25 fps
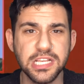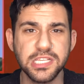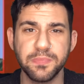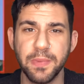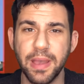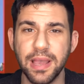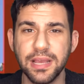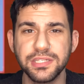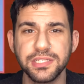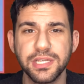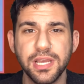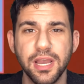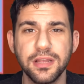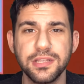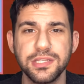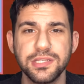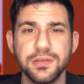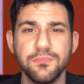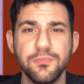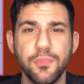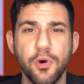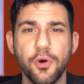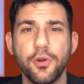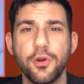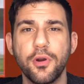Smash cut to
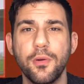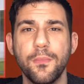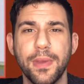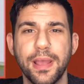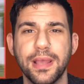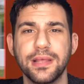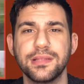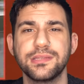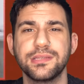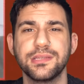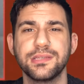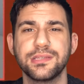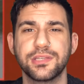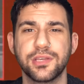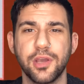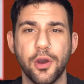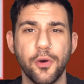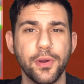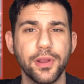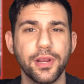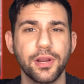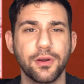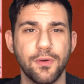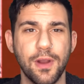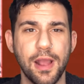Motor Mantis
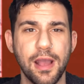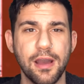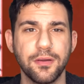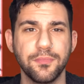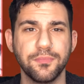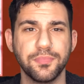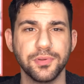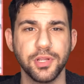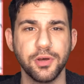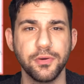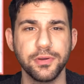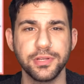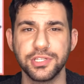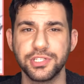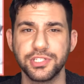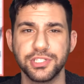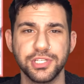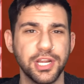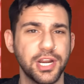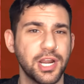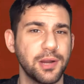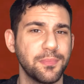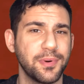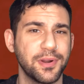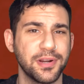going around blowing
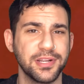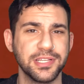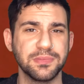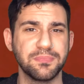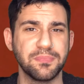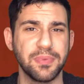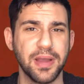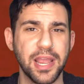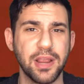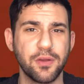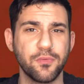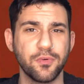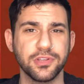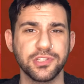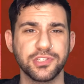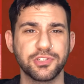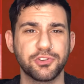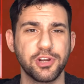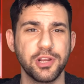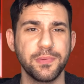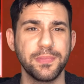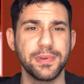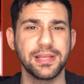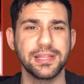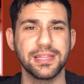shit up on his bike while
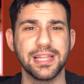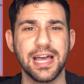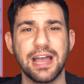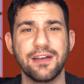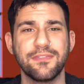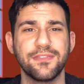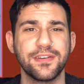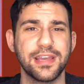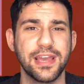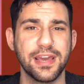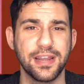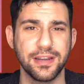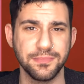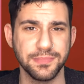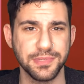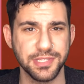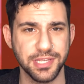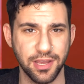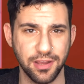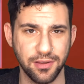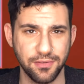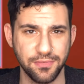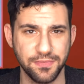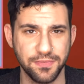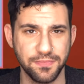screaming laughing at
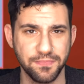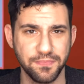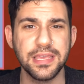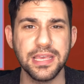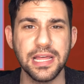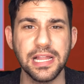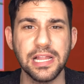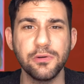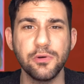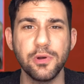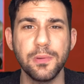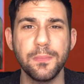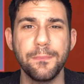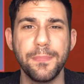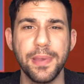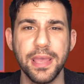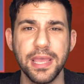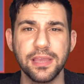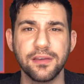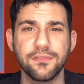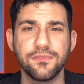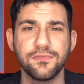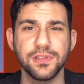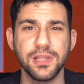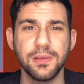himself. Yellow and
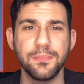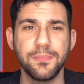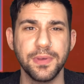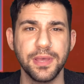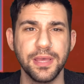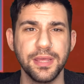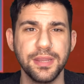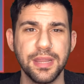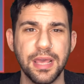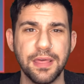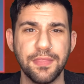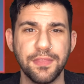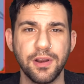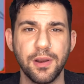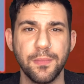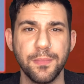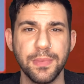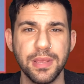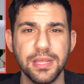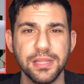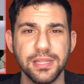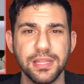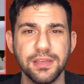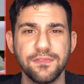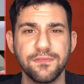Pink flip in and they're
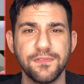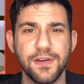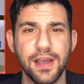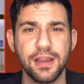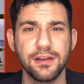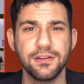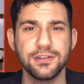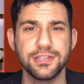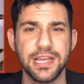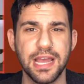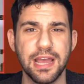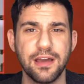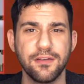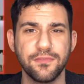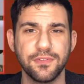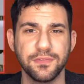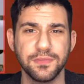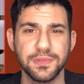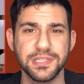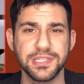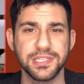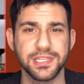immediately fired down from the